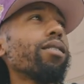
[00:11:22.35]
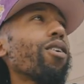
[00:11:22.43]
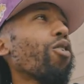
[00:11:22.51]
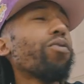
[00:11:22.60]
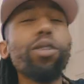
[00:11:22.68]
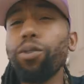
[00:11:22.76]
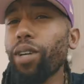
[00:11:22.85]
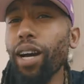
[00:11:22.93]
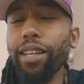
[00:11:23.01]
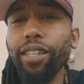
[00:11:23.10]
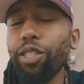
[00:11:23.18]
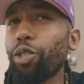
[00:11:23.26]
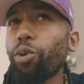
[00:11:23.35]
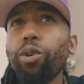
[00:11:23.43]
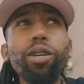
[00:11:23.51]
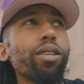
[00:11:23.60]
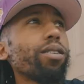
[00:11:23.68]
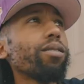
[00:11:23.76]
Hopefully you guys
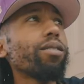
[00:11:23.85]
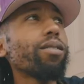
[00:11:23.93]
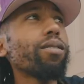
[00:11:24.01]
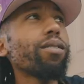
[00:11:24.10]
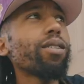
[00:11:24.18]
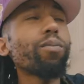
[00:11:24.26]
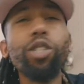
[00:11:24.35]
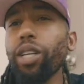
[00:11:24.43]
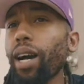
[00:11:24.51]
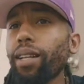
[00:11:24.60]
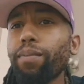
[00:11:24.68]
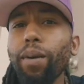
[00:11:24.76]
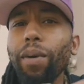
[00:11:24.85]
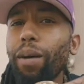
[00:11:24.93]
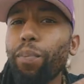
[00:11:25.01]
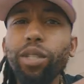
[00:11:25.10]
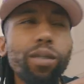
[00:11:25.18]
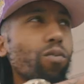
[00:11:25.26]
enjoy some shots. Maybe I'll
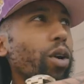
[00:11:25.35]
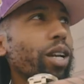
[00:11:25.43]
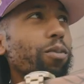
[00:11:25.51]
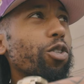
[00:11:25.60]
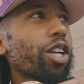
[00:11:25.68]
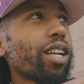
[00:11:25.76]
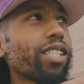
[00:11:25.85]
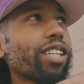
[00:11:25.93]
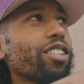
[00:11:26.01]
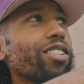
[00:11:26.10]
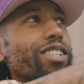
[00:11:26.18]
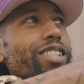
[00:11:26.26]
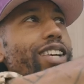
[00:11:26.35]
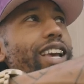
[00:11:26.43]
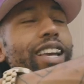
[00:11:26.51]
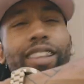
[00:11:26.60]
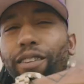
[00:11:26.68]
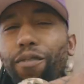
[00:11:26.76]
put some random shots here just to
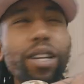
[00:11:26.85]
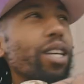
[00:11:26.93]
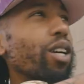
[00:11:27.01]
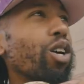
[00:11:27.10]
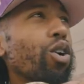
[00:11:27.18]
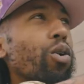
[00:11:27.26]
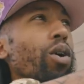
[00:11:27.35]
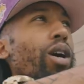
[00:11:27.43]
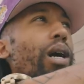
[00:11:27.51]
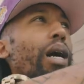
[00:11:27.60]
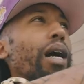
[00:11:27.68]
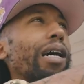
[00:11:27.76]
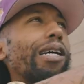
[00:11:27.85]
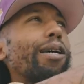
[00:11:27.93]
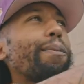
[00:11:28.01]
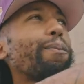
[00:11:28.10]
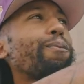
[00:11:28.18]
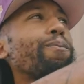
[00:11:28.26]
end the video.
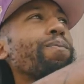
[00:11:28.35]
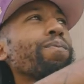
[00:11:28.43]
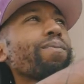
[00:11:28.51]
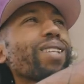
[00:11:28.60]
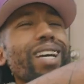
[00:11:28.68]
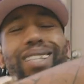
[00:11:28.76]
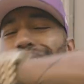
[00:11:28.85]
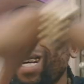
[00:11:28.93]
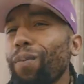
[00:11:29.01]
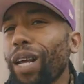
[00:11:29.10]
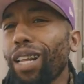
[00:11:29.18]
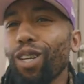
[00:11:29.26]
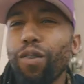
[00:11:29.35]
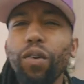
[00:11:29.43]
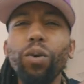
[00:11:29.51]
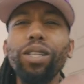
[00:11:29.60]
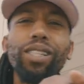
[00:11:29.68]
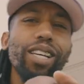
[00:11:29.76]
And yeah, man, I look
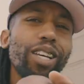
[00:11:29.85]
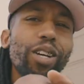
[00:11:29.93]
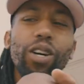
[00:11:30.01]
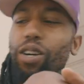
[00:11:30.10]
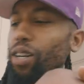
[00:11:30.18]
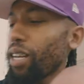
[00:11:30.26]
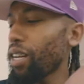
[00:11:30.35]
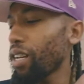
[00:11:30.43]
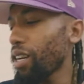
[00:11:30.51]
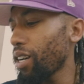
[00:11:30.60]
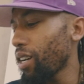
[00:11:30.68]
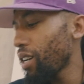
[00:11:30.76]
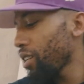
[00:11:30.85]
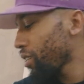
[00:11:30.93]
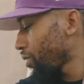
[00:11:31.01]
forward to seeing y'all in the